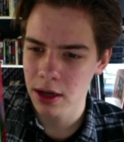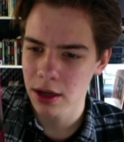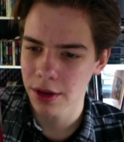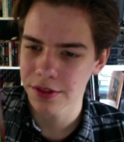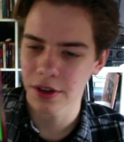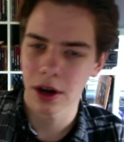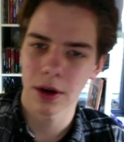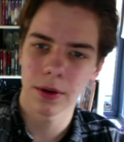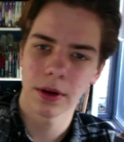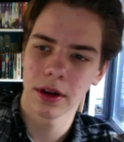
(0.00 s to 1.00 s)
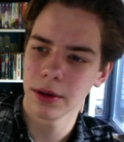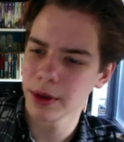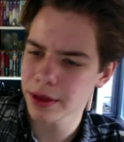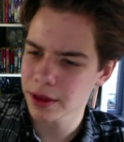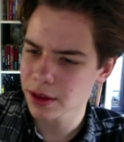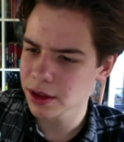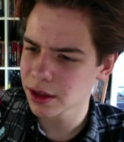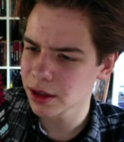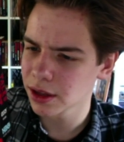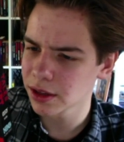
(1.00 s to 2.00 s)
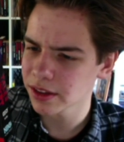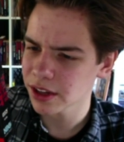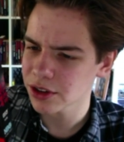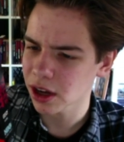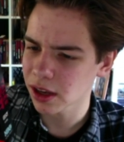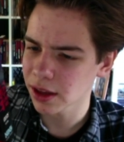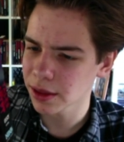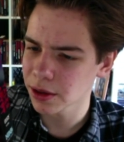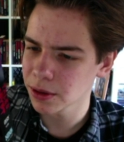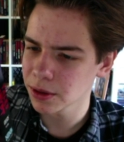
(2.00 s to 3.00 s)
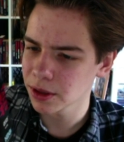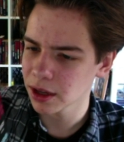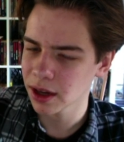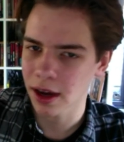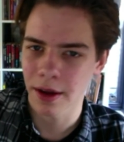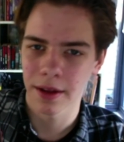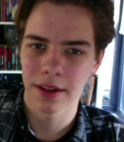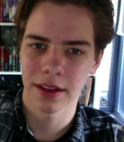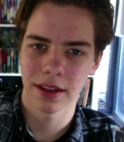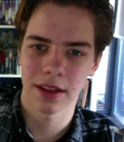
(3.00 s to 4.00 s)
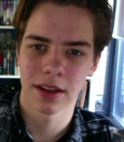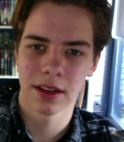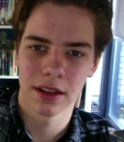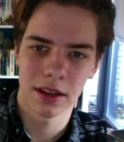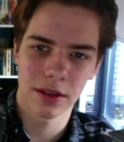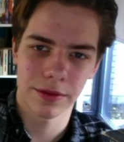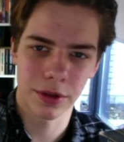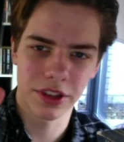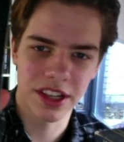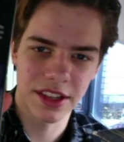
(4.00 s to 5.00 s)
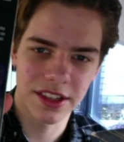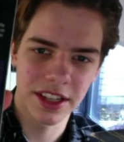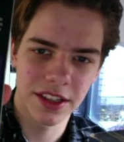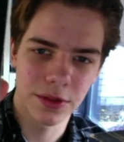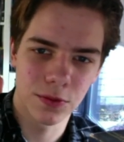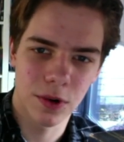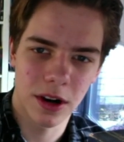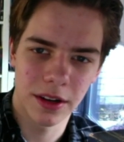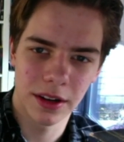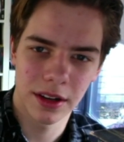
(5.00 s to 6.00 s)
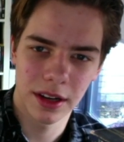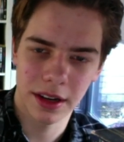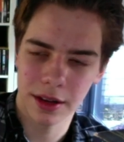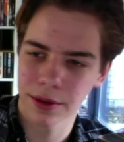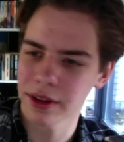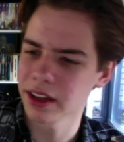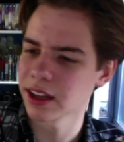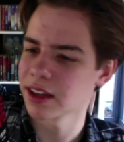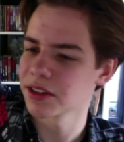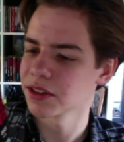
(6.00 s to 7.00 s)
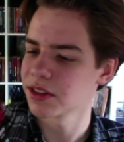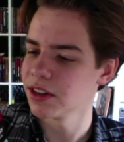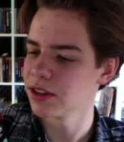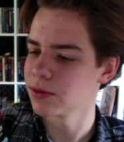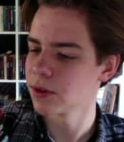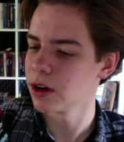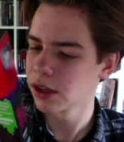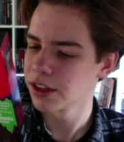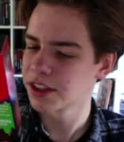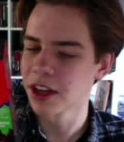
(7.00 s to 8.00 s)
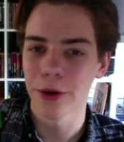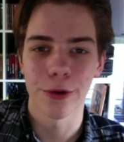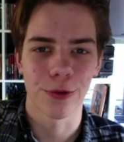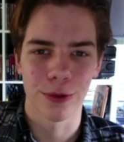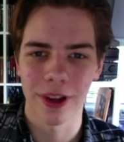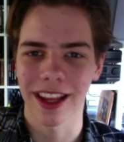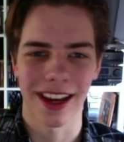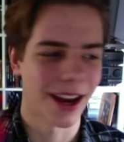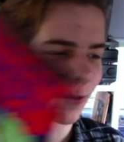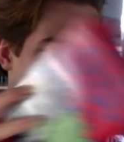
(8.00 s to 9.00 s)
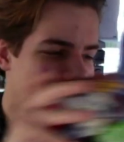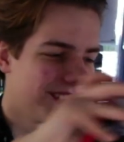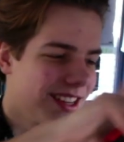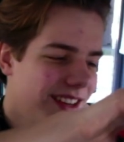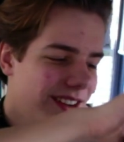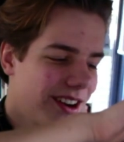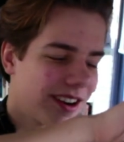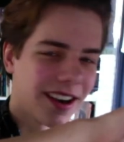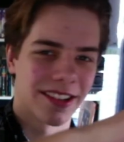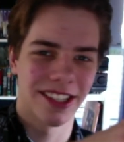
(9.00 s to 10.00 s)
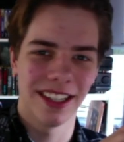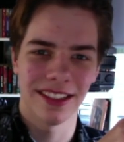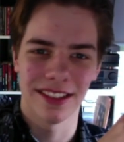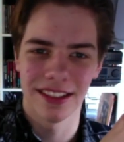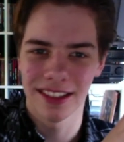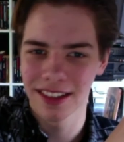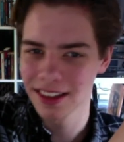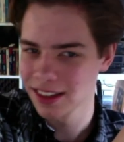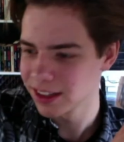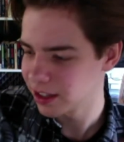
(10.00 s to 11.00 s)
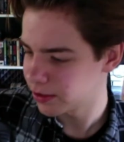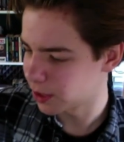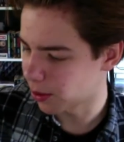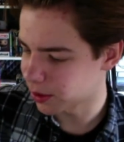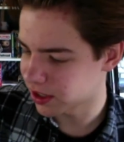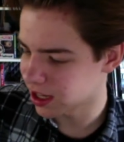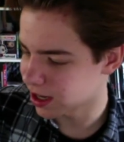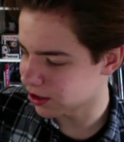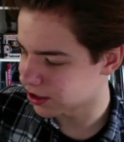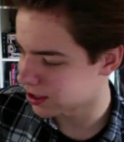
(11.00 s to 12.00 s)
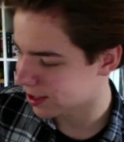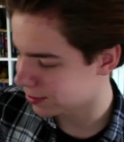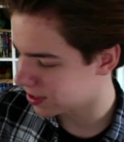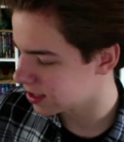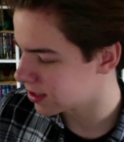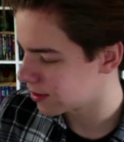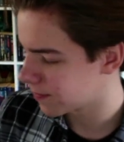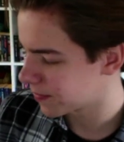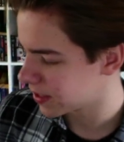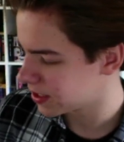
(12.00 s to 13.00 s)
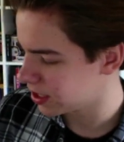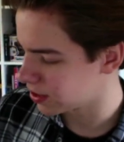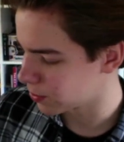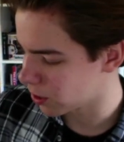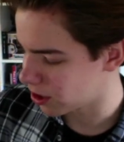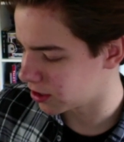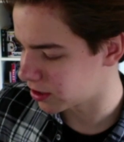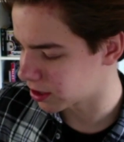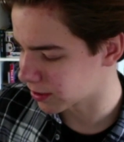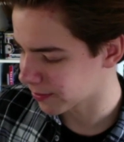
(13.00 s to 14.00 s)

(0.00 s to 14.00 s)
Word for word: So, is that John Lithgow? Yeah. I've only seen season 1, and I don't think that's on season 1. Still really gotta watch the other seasons. It's been almost a year since I've seen season 1, so